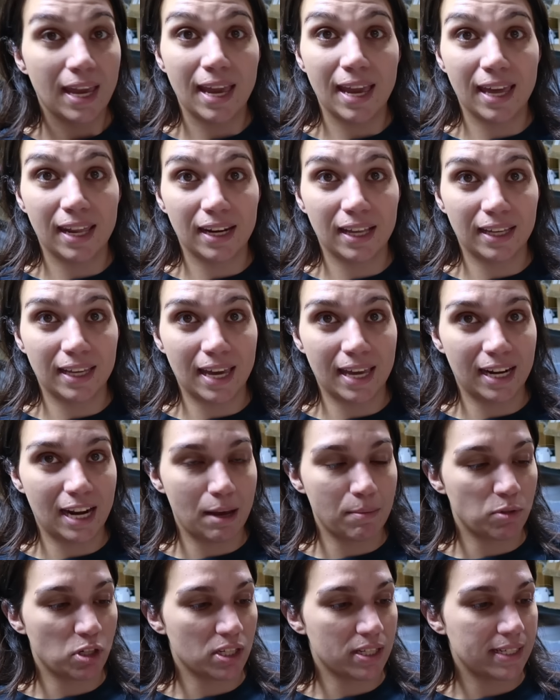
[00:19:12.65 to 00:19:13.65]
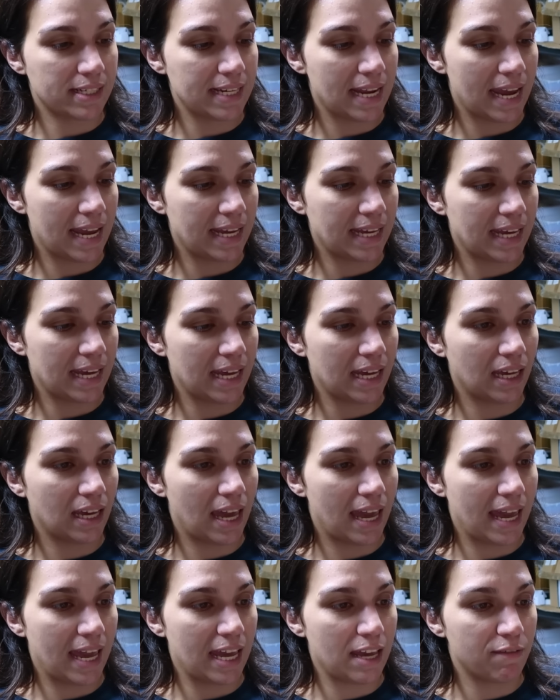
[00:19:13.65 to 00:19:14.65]
And again, I'm just
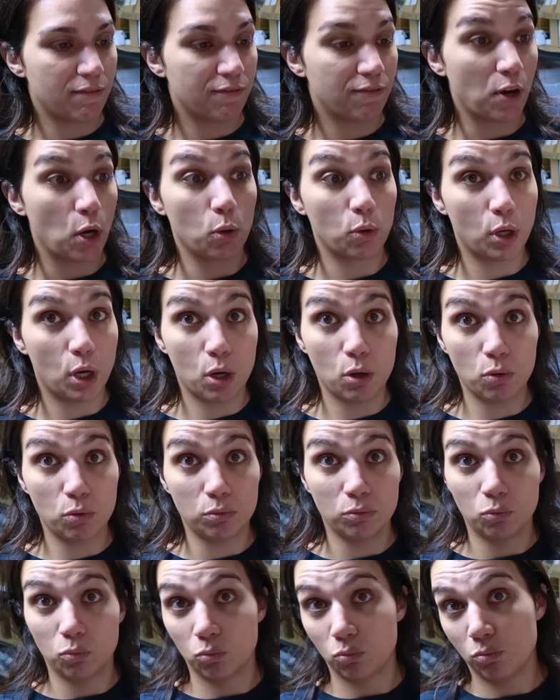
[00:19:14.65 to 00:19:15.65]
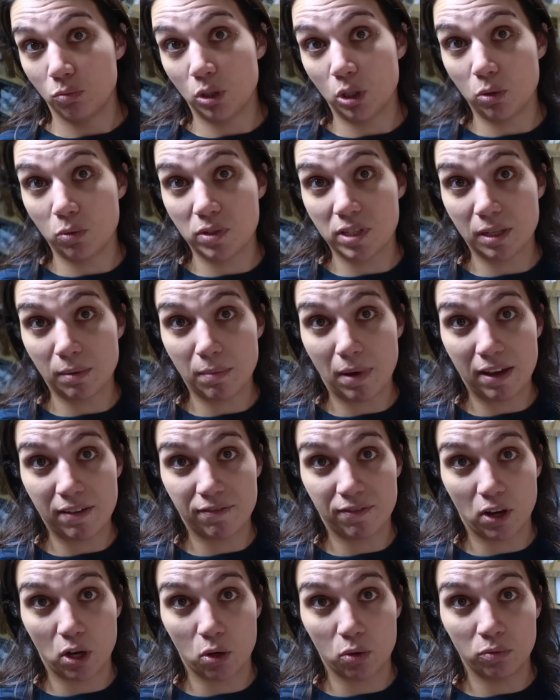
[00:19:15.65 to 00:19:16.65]
taking a photo using my
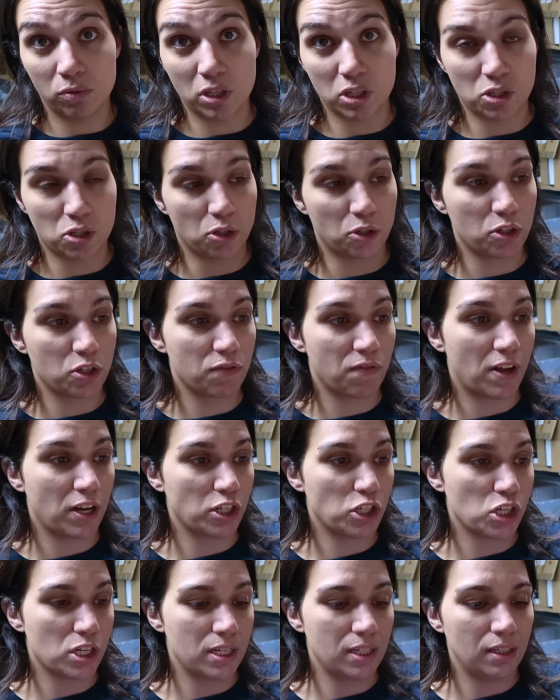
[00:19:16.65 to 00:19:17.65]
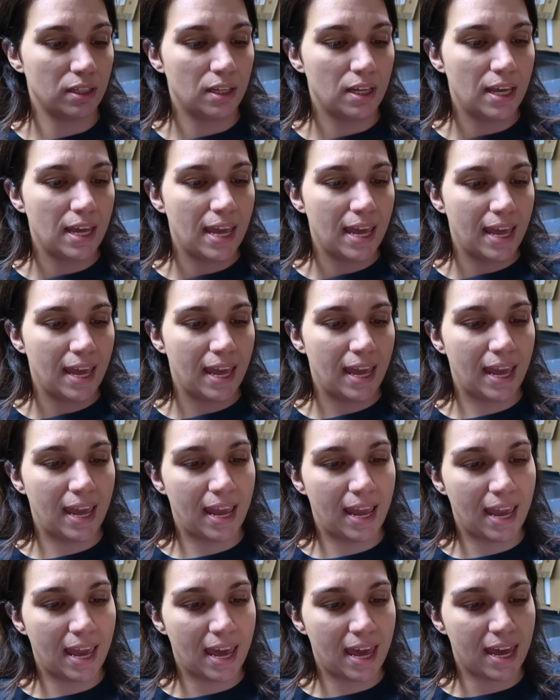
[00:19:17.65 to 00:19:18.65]
phone, the search function,
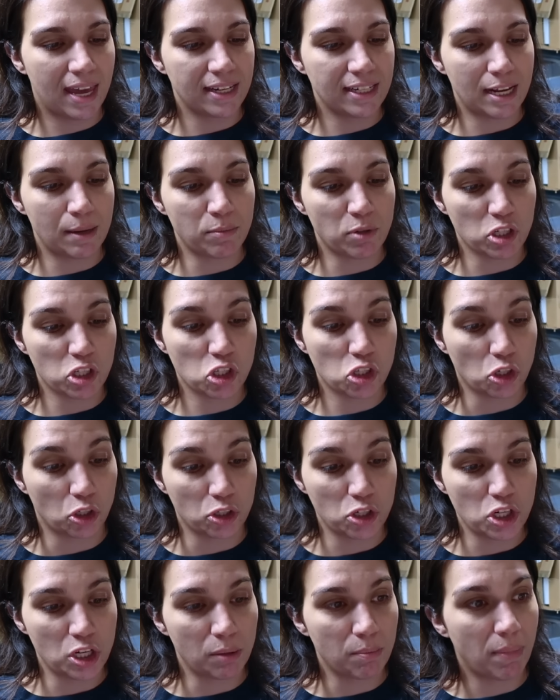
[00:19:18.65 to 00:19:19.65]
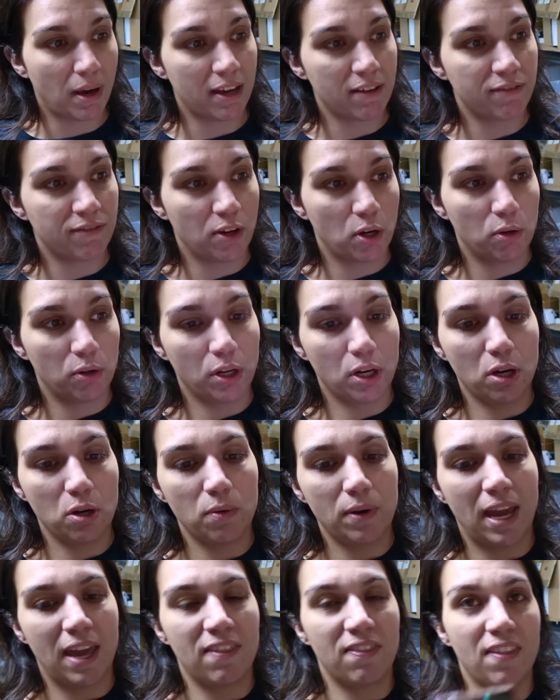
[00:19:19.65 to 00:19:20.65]
and I'm just searching by
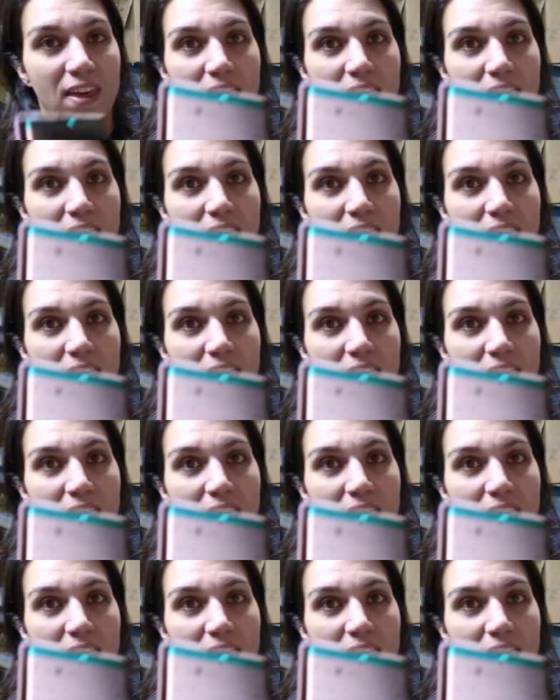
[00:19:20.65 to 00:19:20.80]
photo and